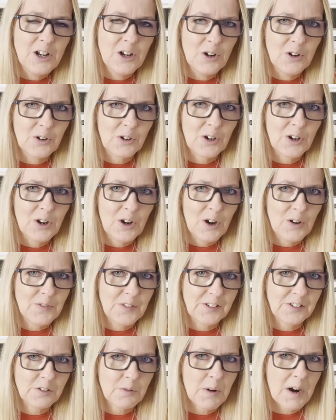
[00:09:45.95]
look of
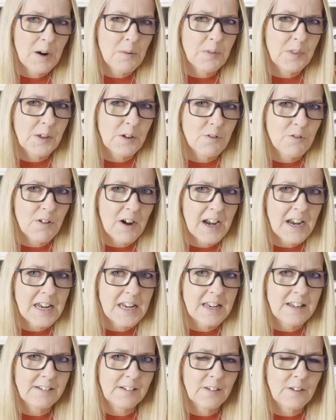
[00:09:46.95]
the square with the
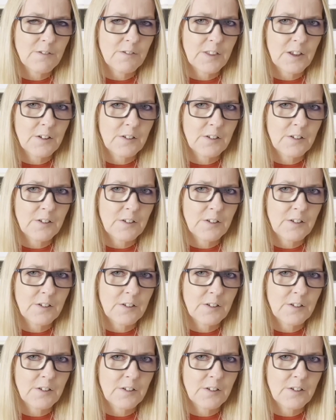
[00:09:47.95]
greys and the,